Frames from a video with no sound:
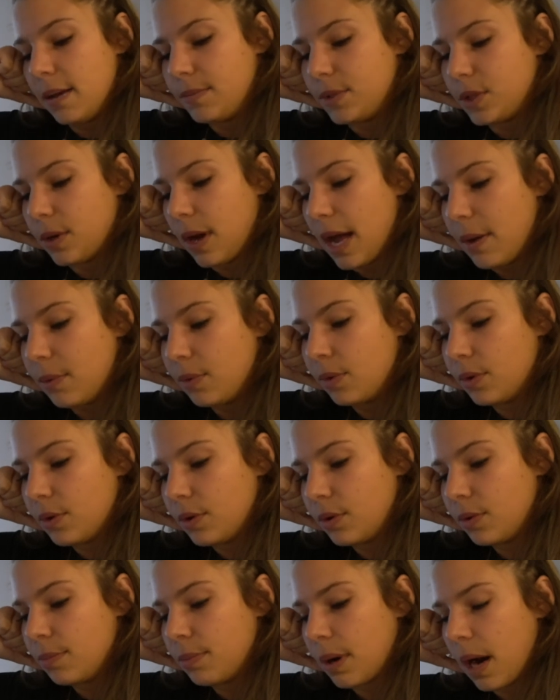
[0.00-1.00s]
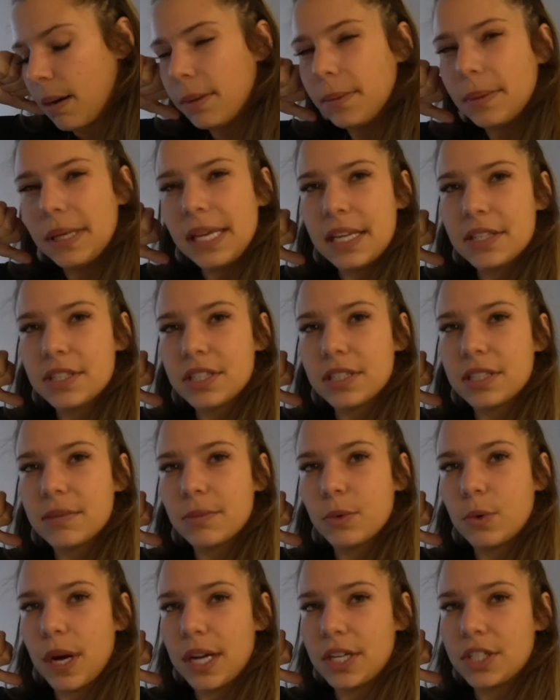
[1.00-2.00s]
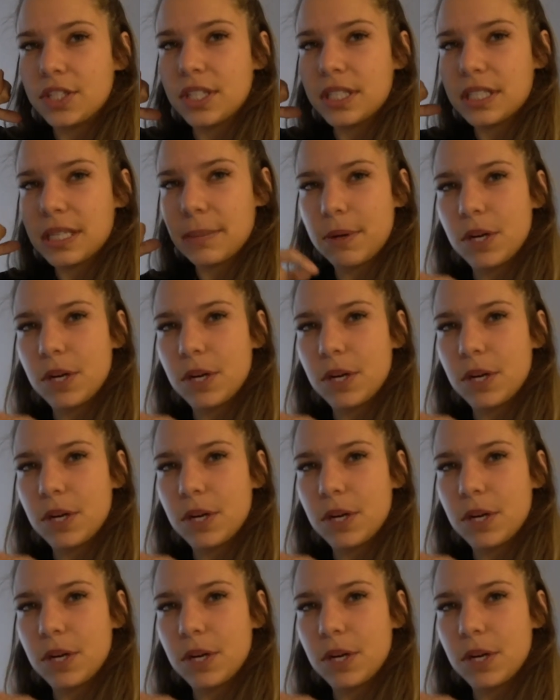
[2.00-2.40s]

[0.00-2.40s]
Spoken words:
So I will probably answer some questions.